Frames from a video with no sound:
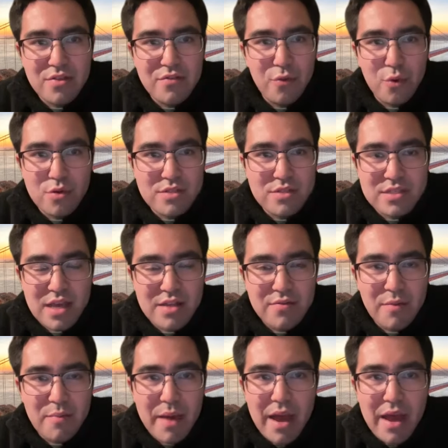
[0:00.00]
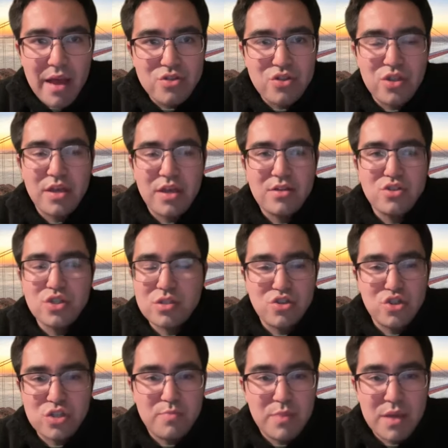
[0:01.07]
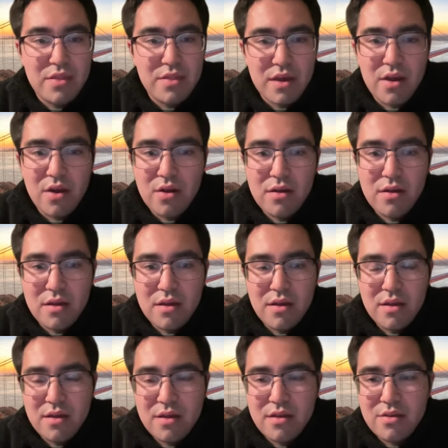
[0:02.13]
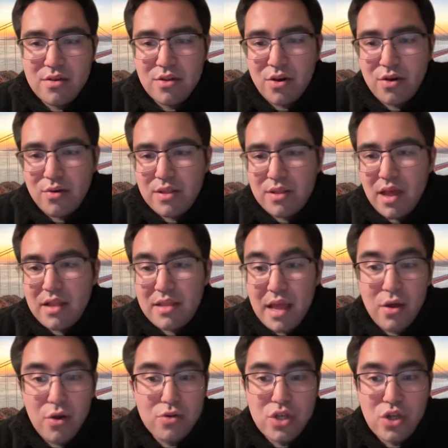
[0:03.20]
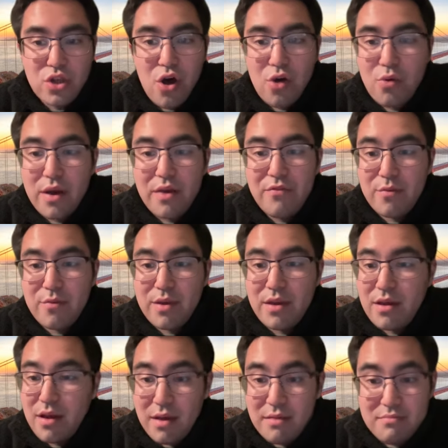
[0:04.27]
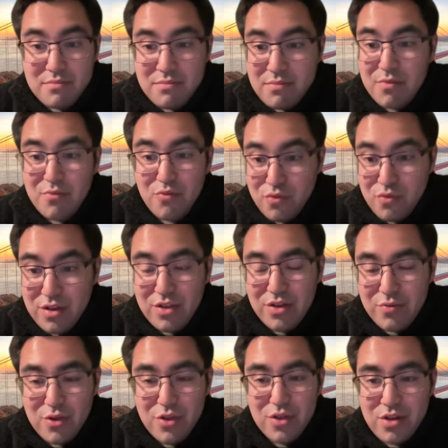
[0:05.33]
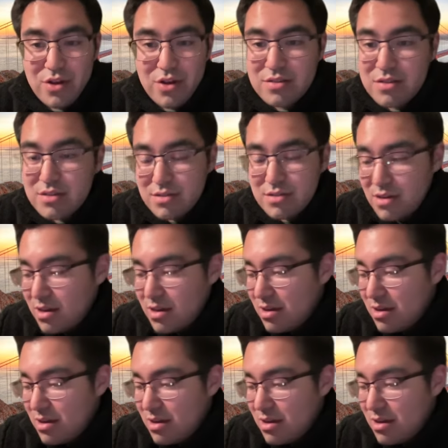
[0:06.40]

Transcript: in the fourth set of a match, like just just yeah. being, there, you know, and that that goes a long way for me. I it really really does.